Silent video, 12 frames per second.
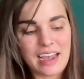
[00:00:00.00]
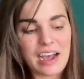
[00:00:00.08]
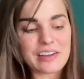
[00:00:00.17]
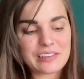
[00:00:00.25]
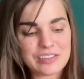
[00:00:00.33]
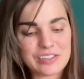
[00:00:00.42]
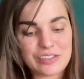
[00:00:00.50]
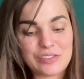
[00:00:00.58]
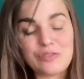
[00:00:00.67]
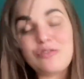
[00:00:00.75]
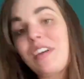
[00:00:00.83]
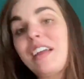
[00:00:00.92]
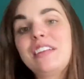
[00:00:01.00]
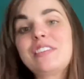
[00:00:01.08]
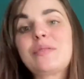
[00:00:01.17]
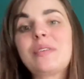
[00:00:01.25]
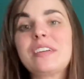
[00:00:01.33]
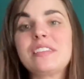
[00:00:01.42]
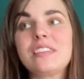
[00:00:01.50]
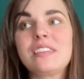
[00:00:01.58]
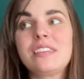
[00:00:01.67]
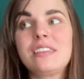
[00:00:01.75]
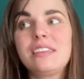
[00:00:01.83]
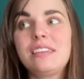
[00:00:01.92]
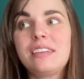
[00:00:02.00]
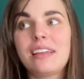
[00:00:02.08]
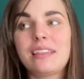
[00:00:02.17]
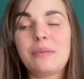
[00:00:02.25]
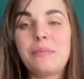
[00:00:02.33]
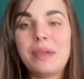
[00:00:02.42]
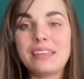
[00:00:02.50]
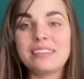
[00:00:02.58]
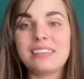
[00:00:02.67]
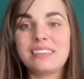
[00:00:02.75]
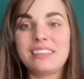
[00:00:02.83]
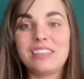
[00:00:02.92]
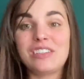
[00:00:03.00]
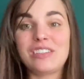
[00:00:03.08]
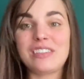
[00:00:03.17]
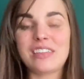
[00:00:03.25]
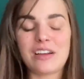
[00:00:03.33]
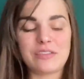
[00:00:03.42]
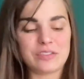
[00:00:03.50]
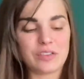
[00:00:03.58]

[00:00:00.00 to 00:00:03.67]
how to just do granny squares and get the basic stitches down.